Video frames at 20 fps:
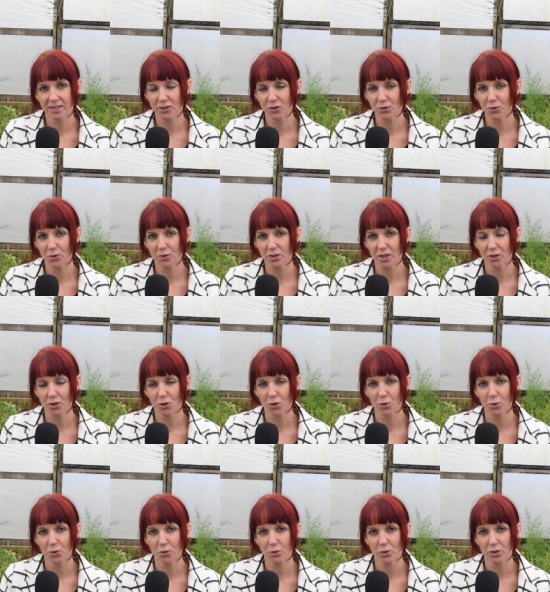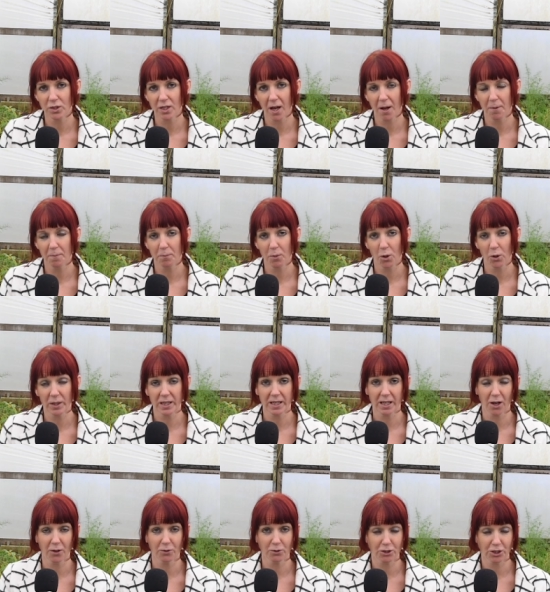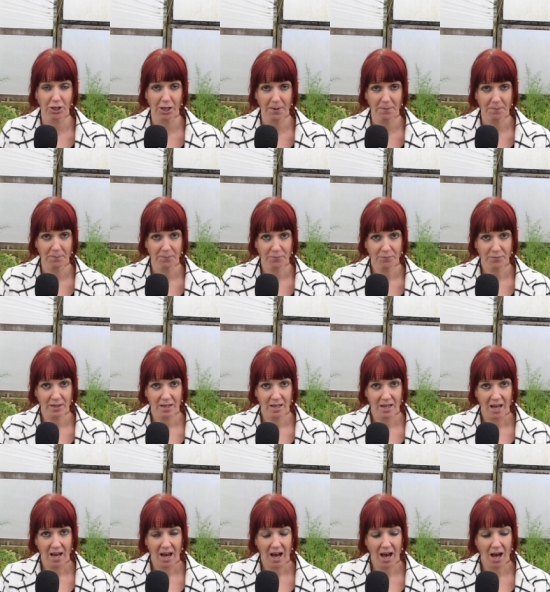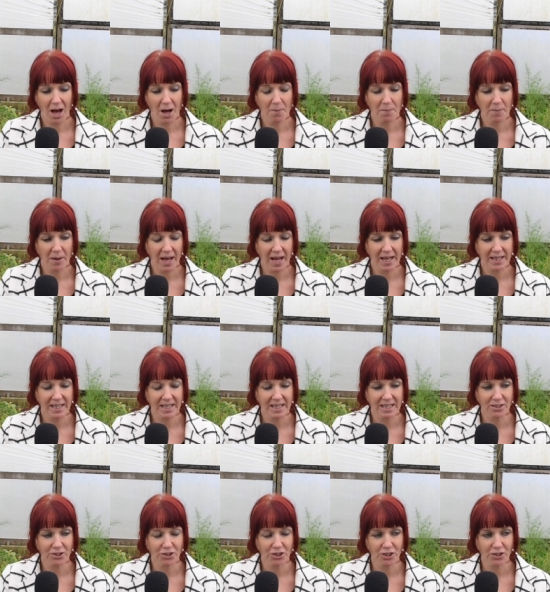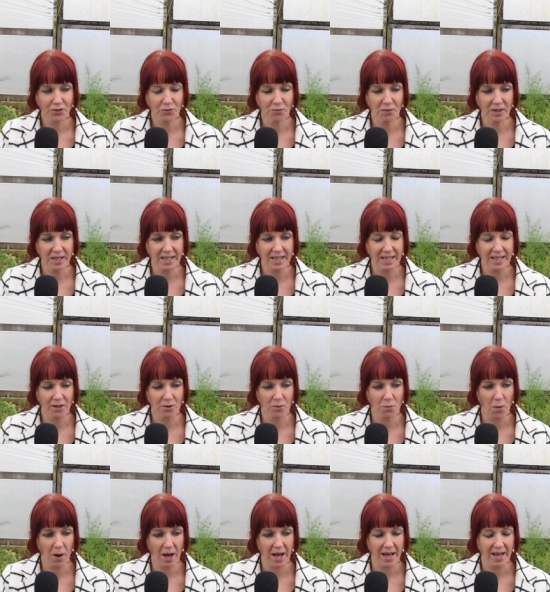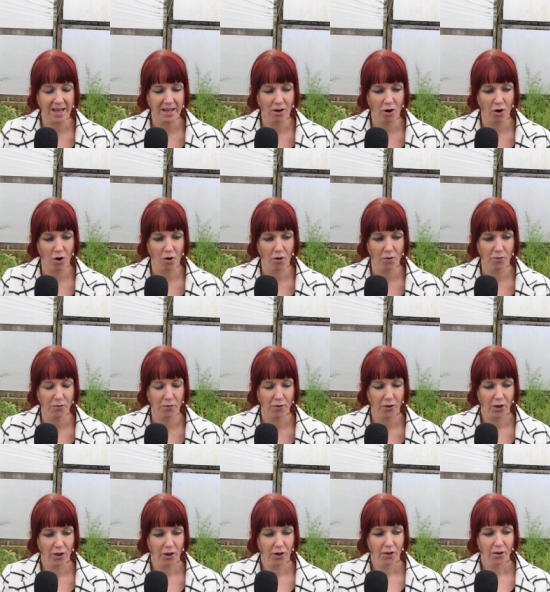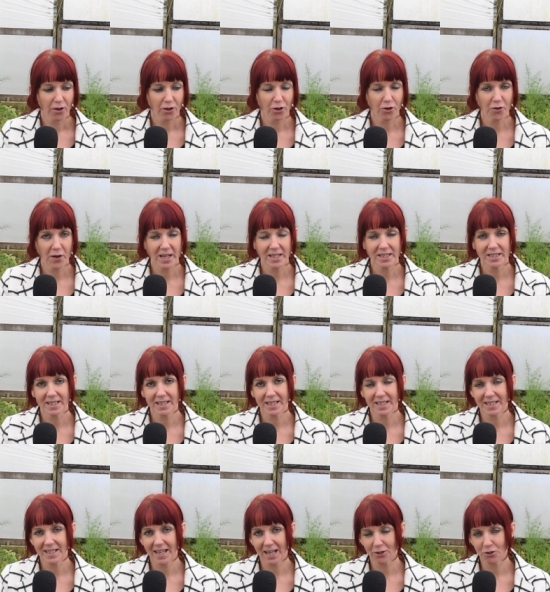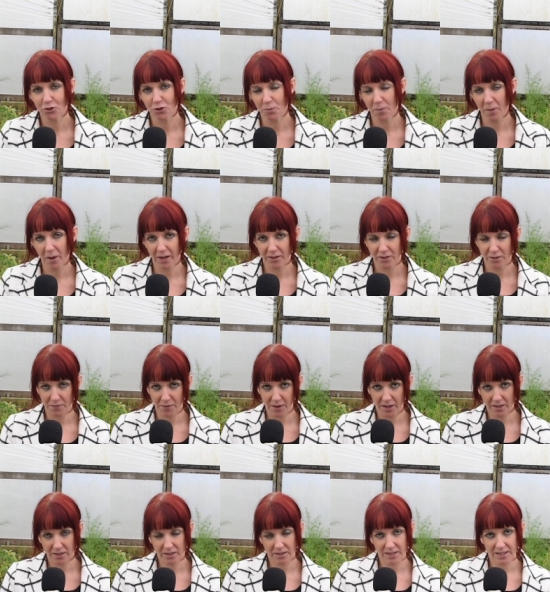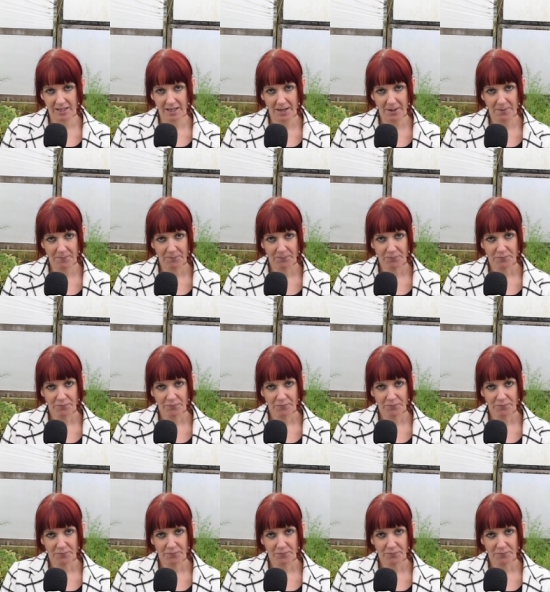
It's also called um, polyculture. Um, and it's just really a way of creating a natural biodiversity.